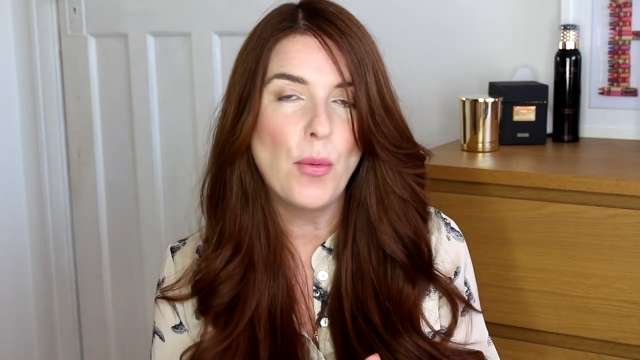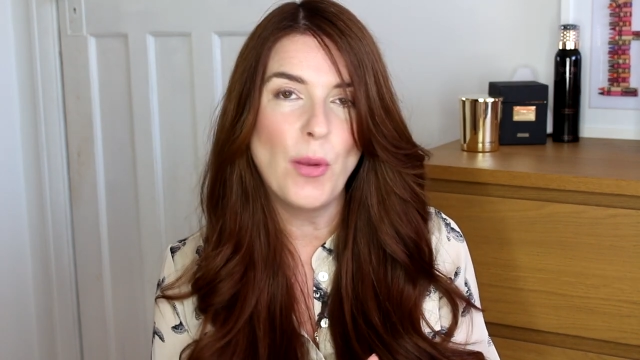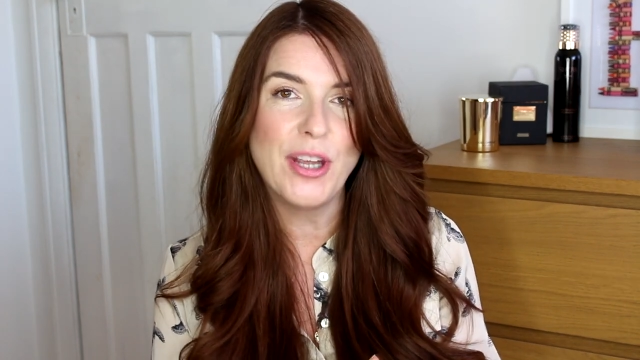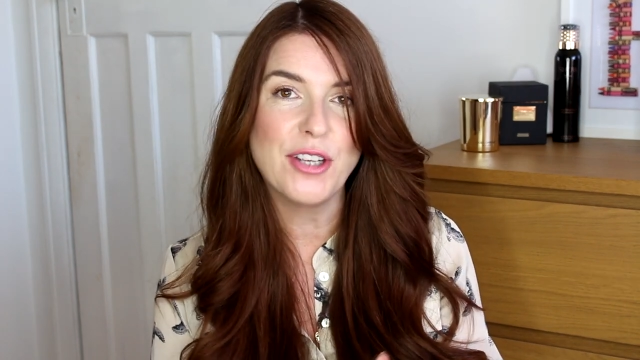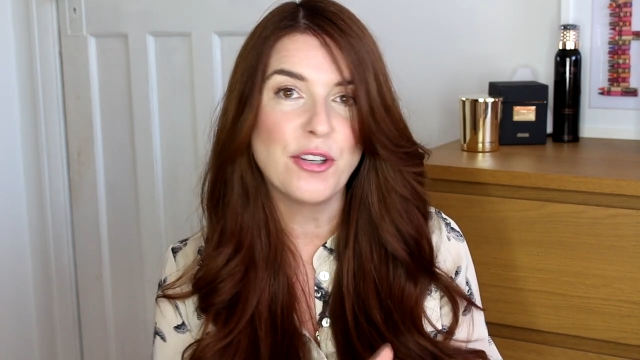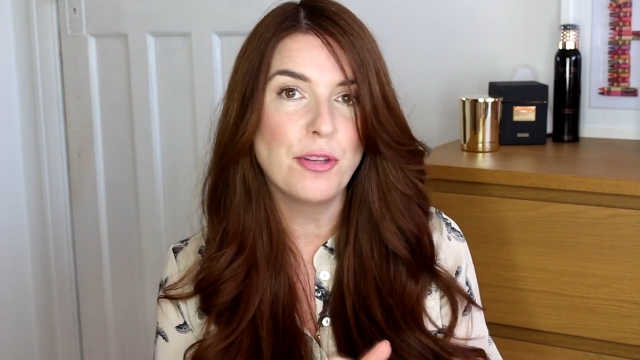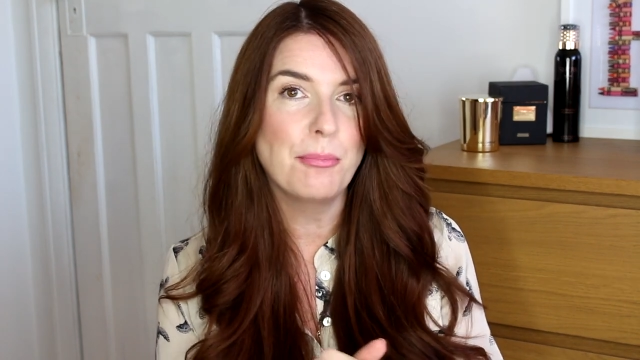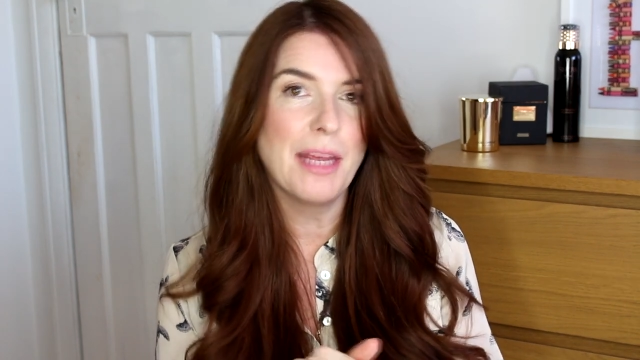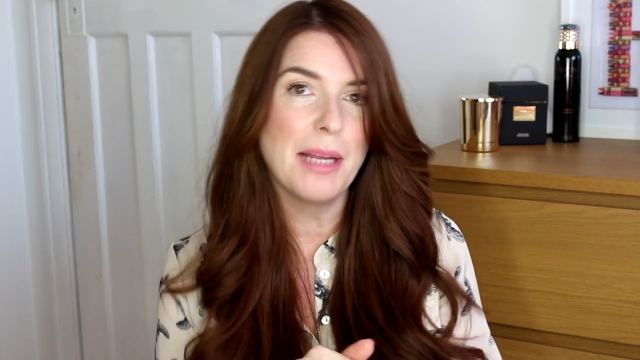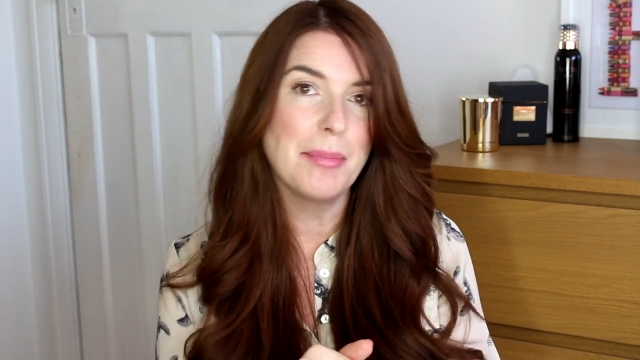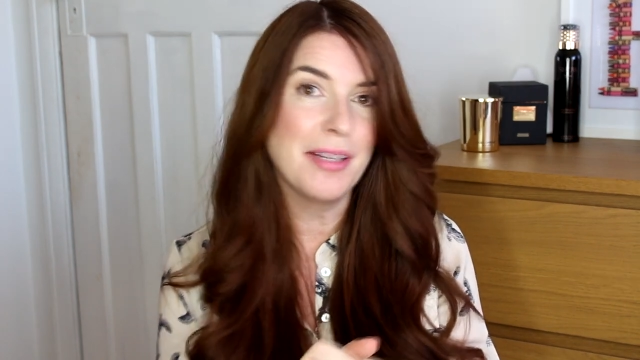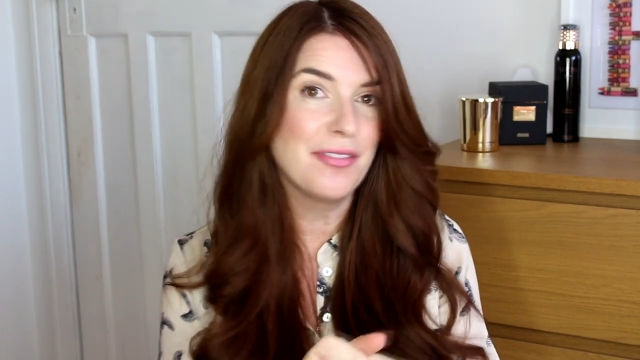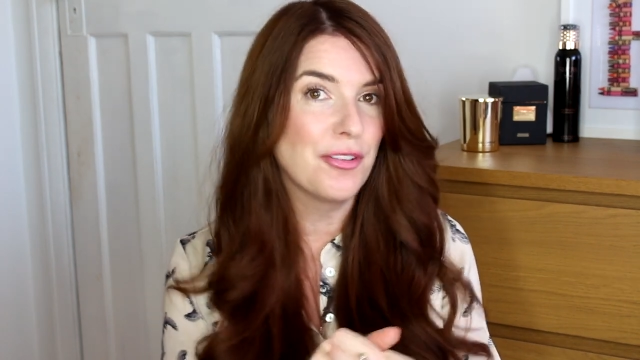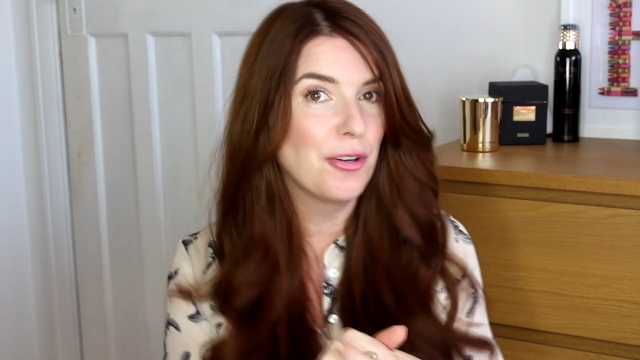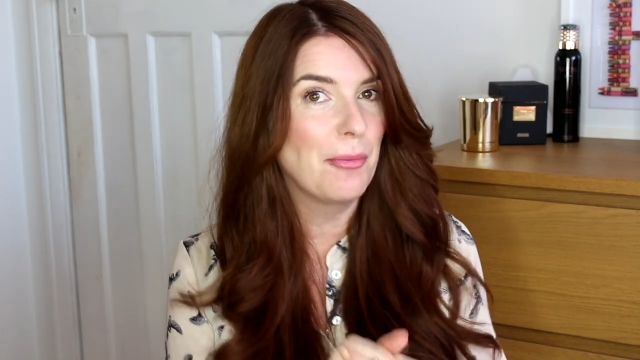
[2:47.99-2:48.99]
where you can meet
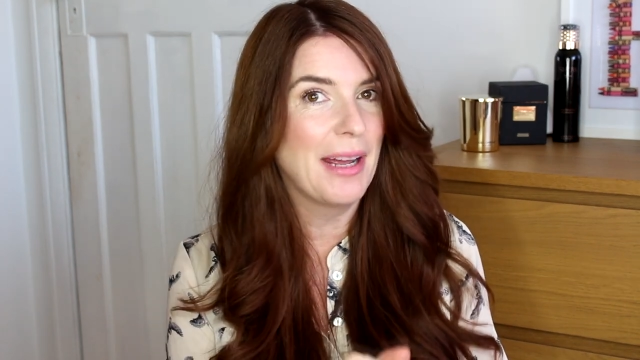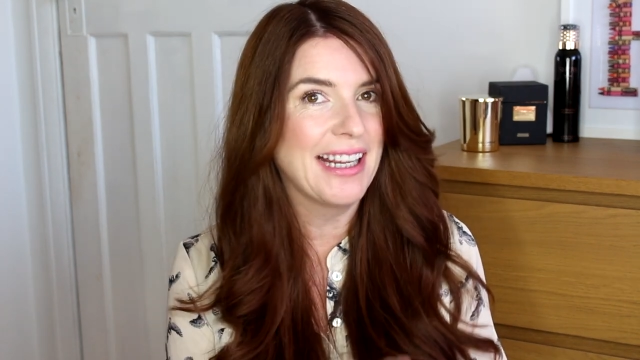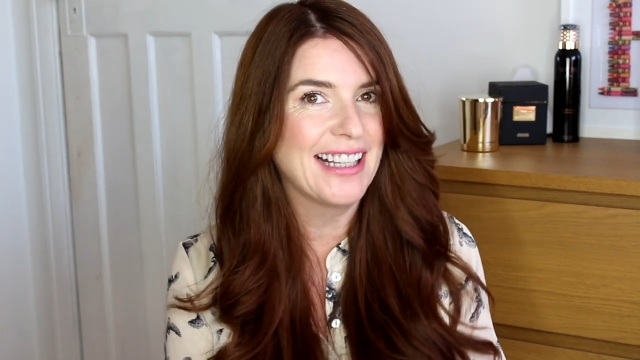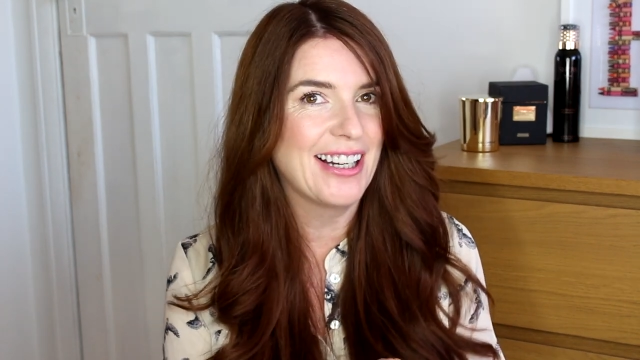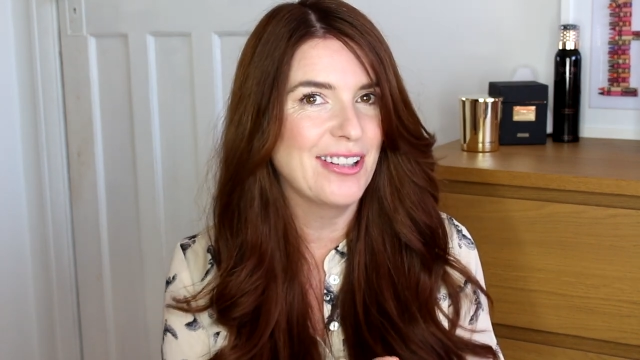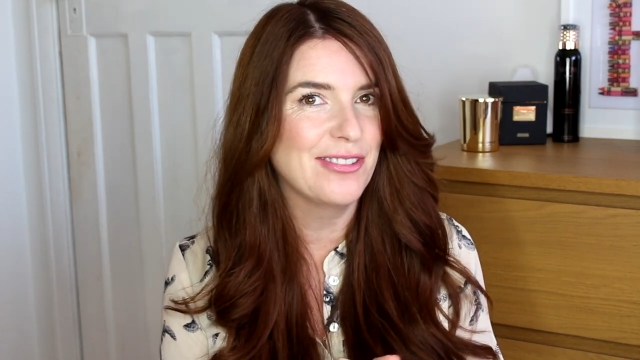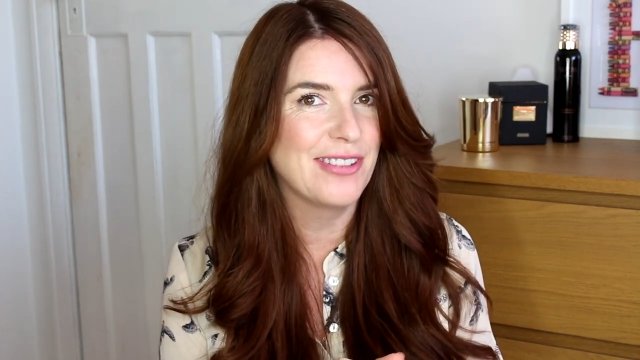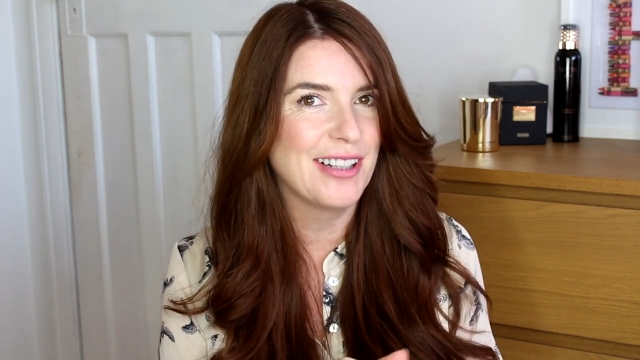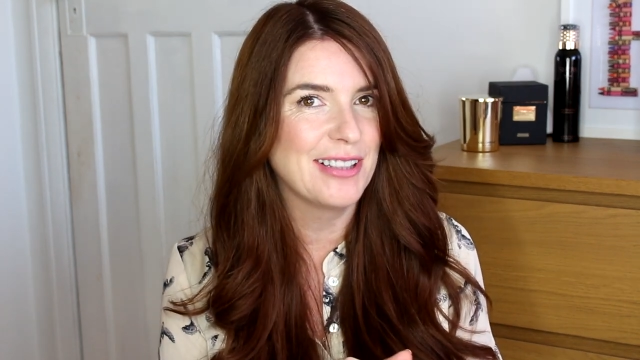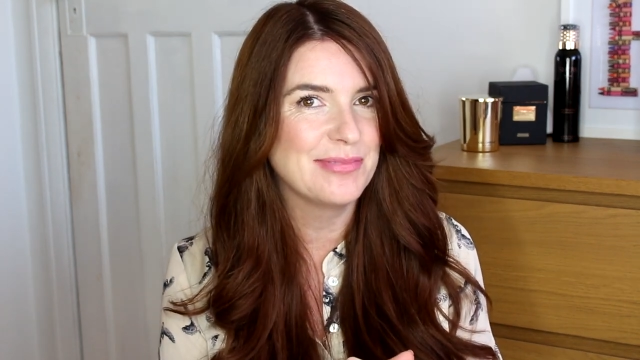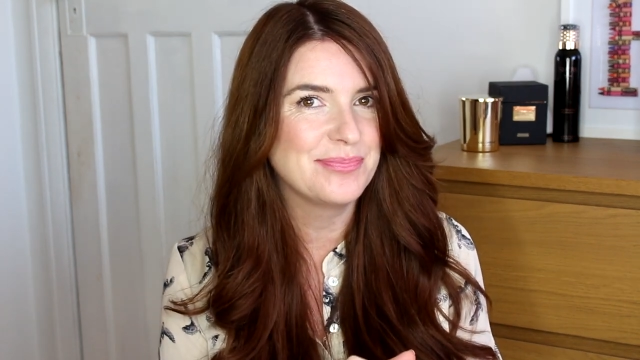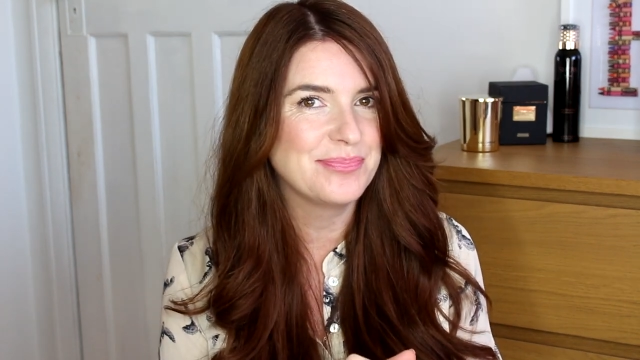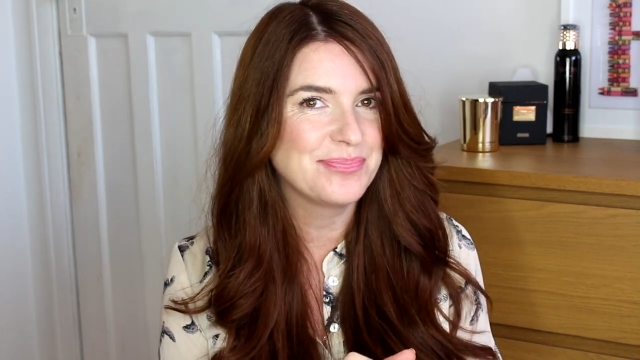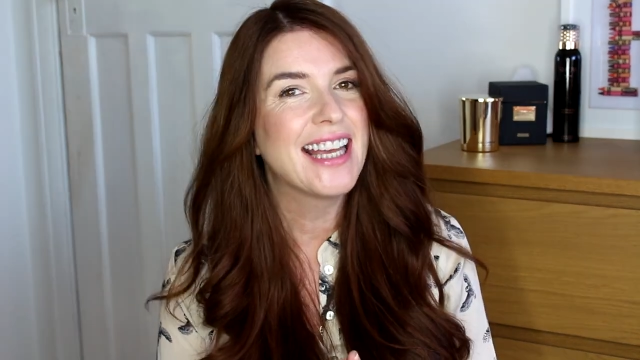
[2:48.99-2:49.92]
me for a makeover.